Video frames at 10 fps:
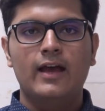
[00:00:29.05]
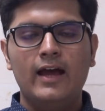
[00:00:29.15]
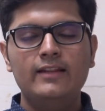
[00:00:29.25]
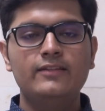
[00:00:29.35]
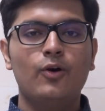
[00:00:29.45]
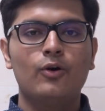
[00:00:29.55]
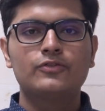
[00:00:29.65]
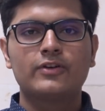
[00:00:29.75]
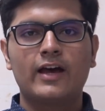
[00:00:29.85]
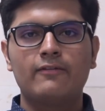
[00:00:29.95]
and they
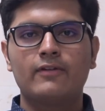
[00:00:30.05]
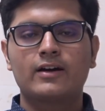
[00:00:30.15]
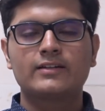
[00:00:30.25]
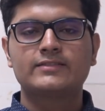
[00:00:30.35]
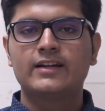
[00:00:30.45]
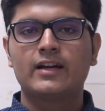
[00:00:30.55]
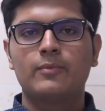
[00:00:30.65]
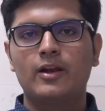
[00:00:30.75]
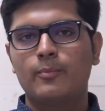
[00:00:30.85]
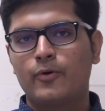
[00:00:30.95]
also have a
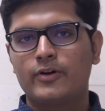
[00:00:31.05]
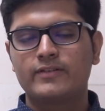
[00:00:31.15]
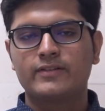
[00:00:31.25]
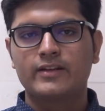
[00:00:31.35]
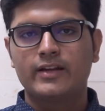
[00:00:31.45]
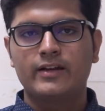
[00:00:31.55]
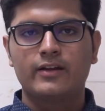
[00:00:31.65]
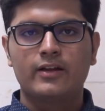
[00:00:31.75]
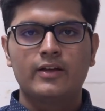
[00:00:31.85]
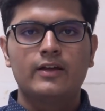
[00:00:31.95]
considerable importance in
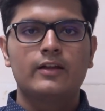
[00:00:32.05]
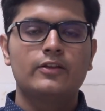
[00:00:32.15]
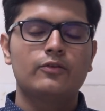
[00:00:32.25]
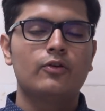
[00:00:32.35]
NEET.